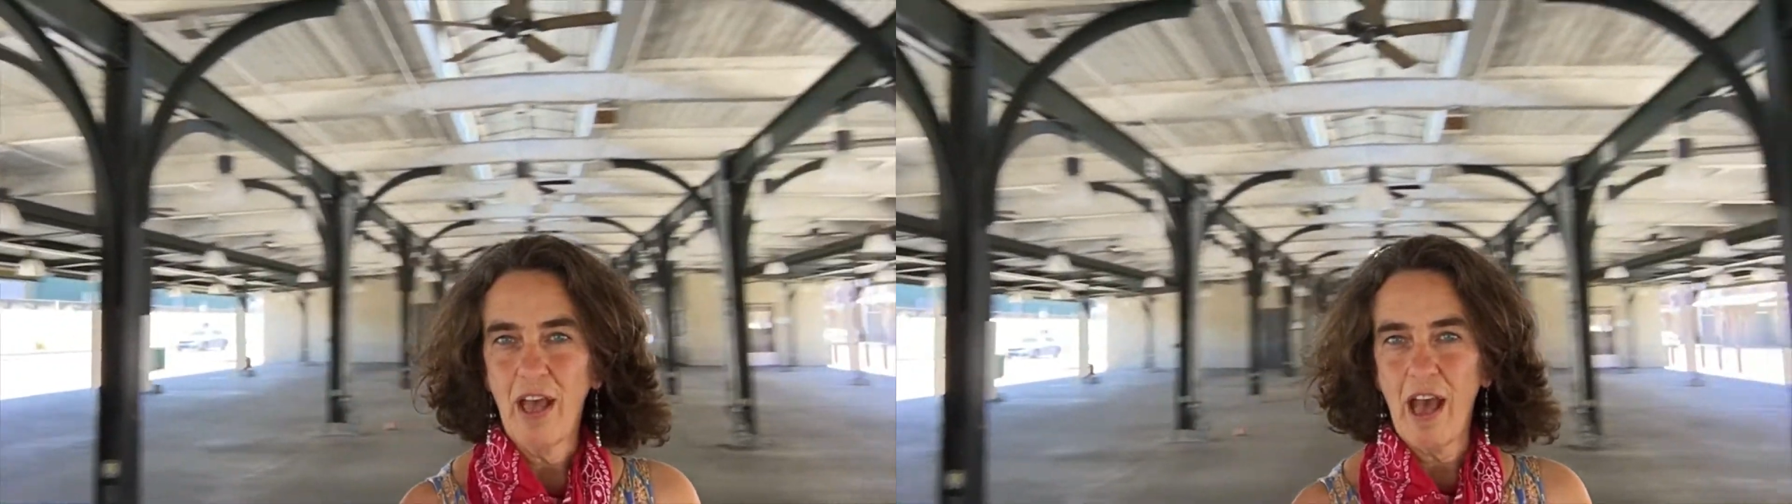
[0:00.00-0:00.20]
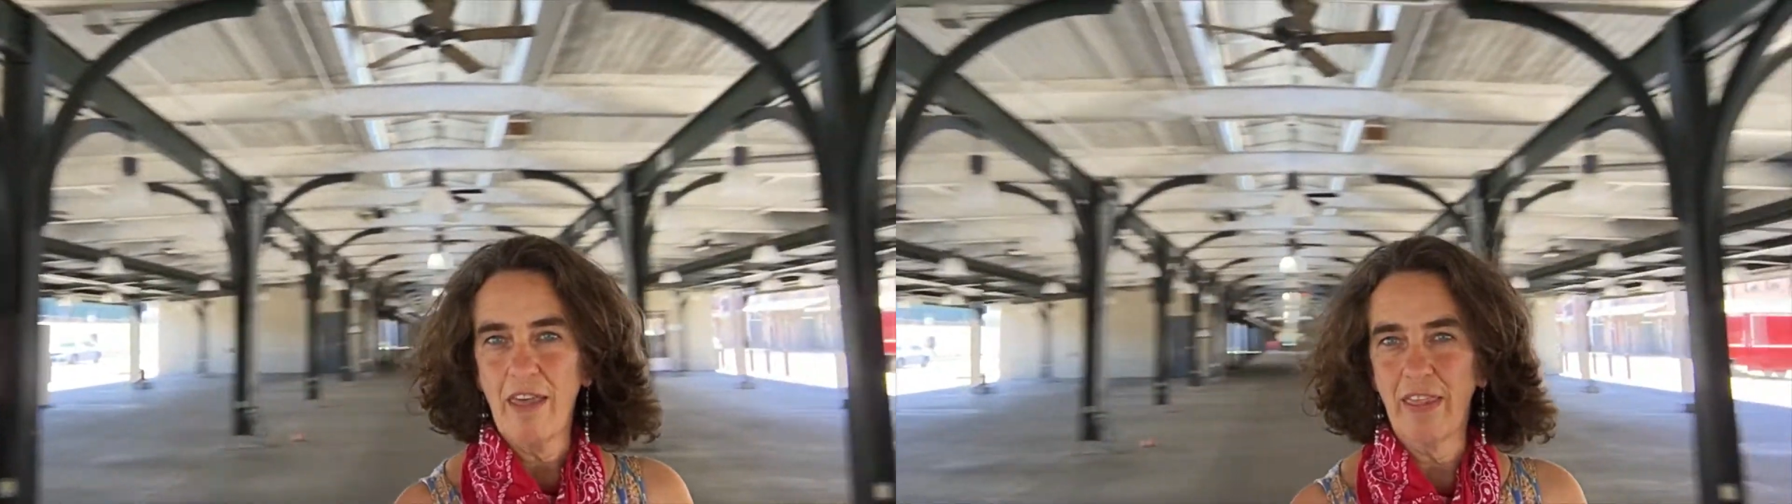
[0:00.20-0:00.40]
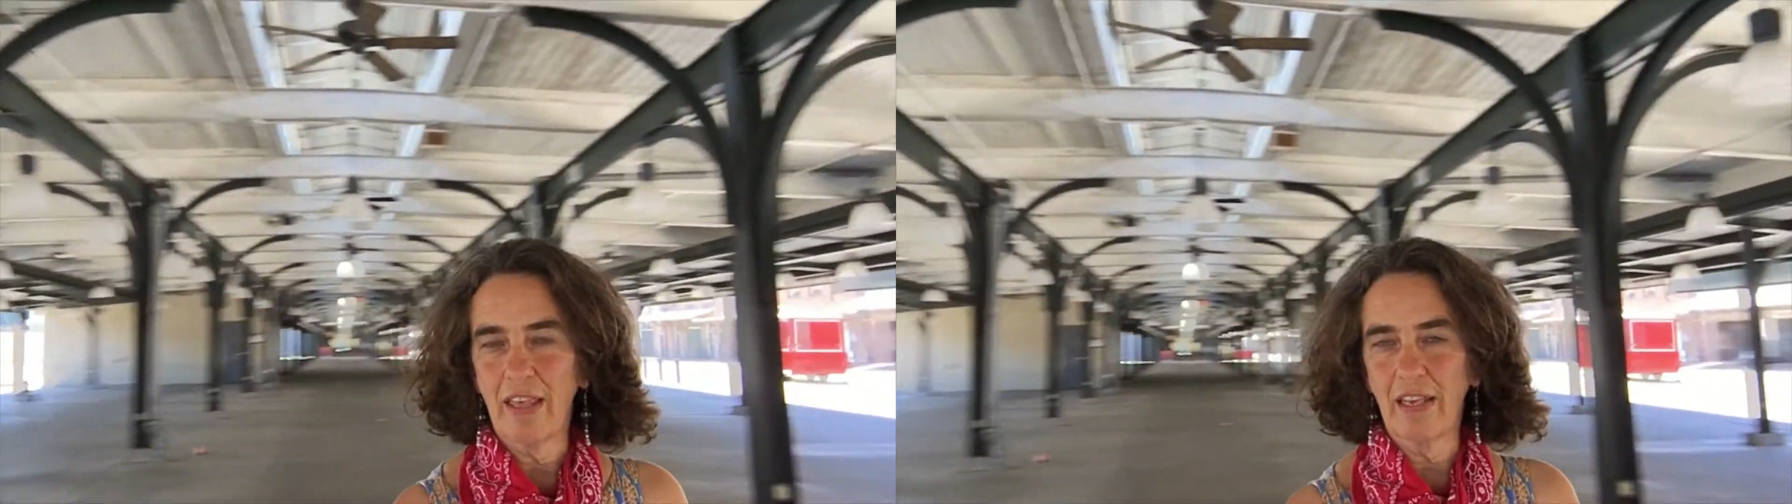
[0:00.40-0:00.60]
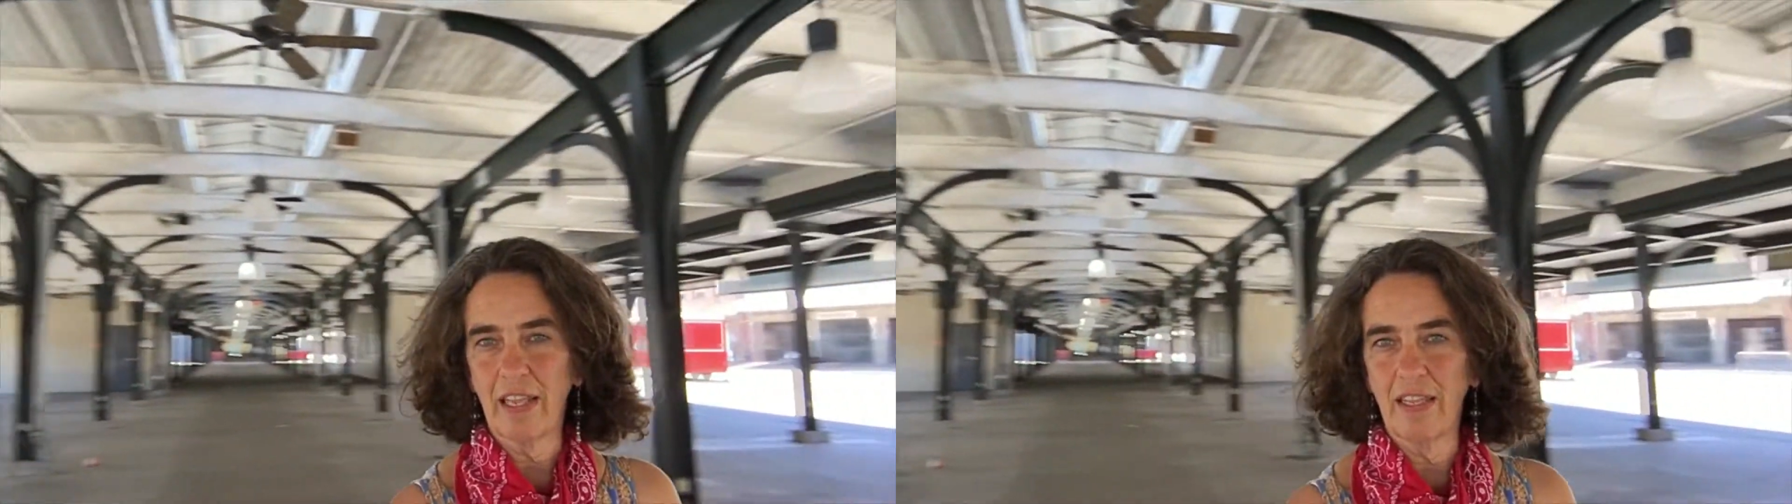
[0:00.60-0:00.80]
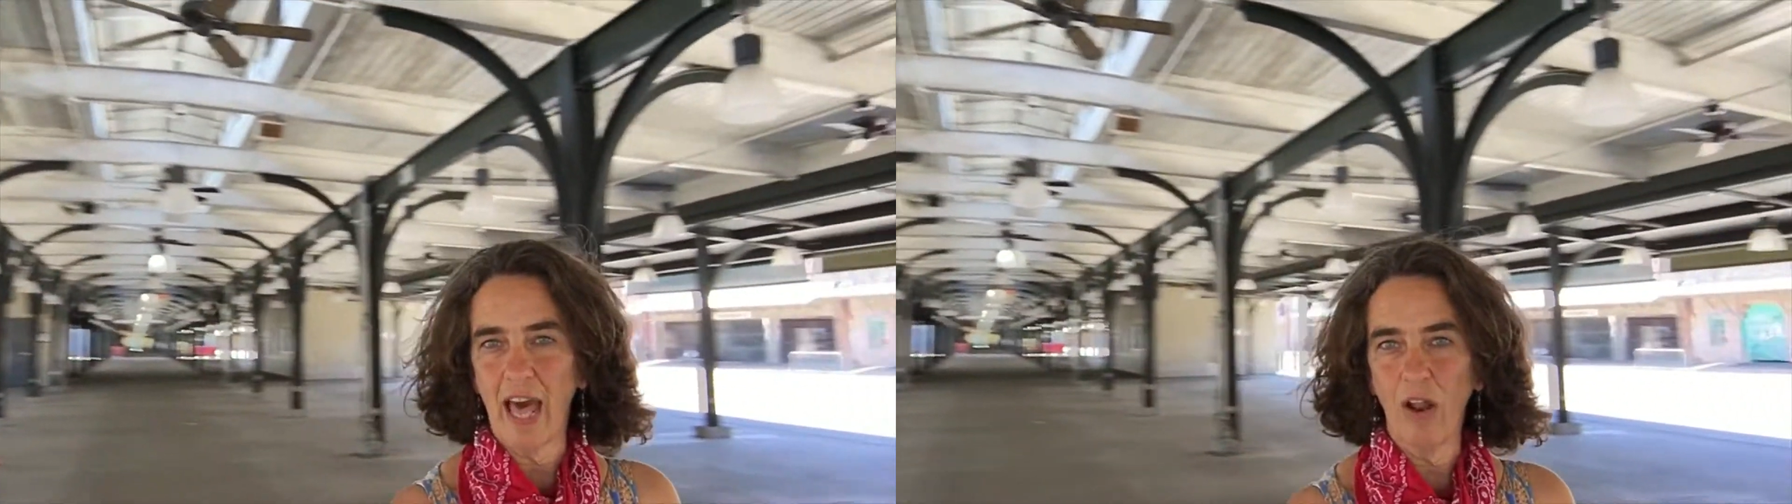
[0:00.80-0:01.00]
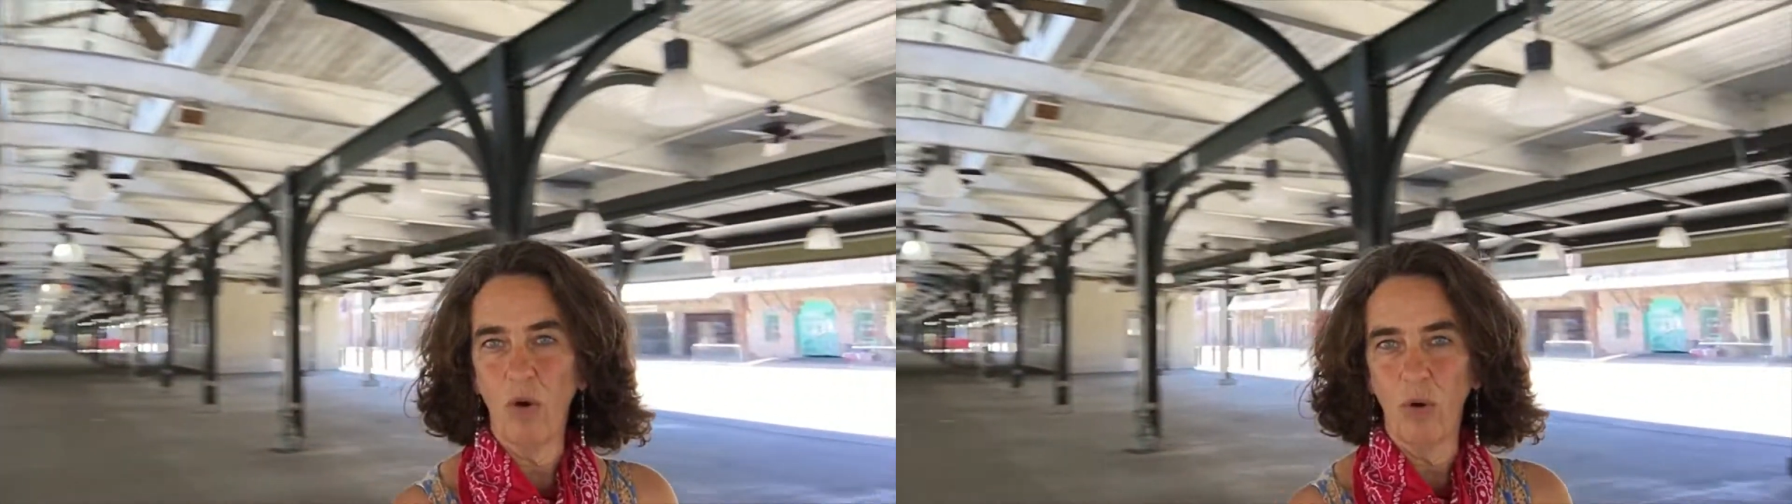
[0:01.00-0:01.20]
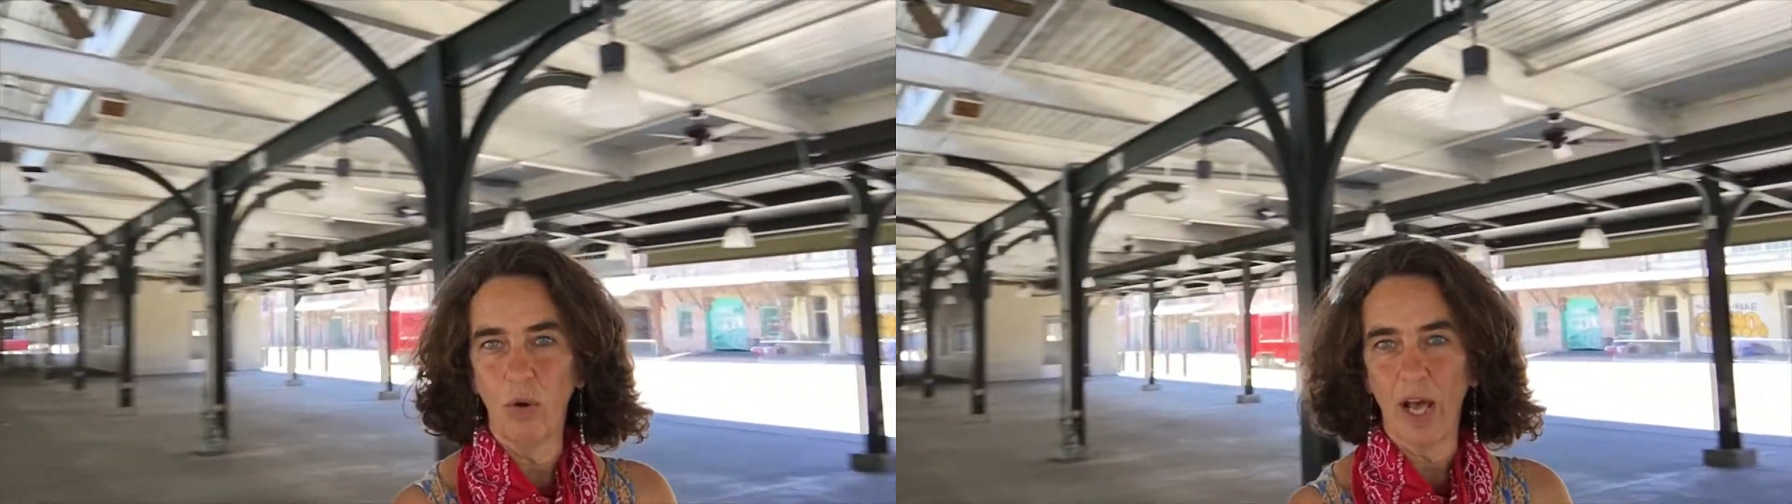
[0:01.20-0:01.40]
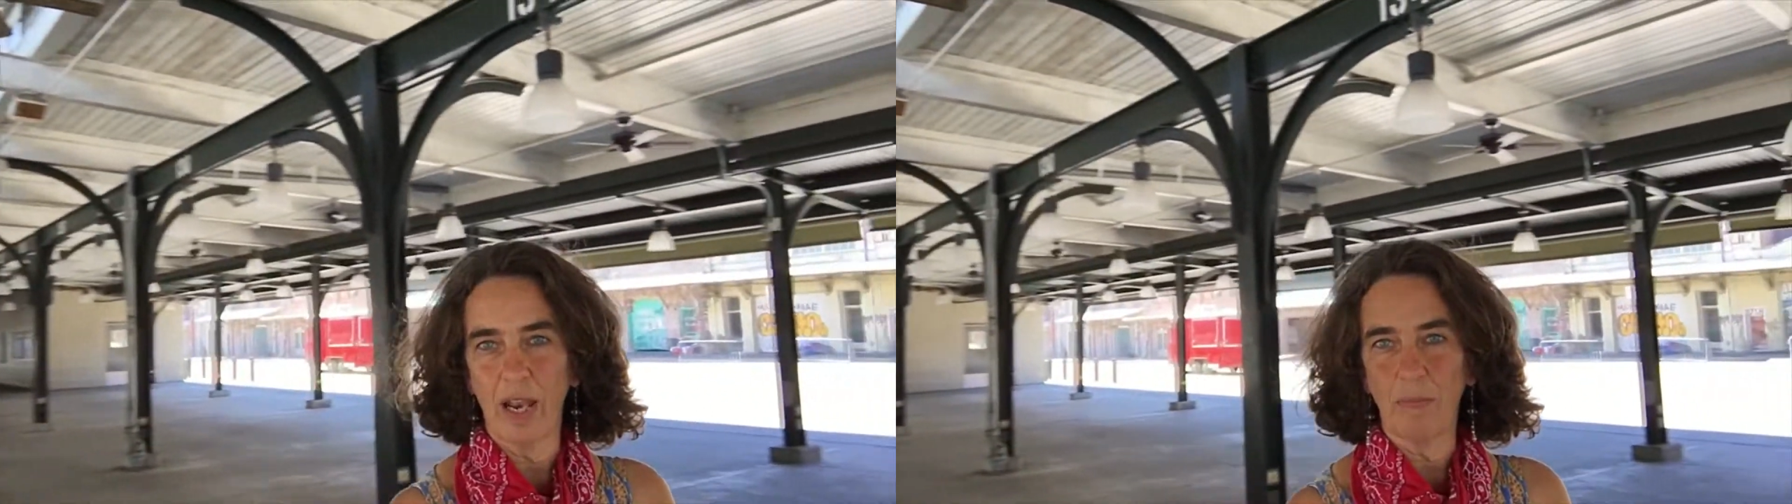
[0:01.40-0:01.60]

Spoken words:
And then in that whole kind of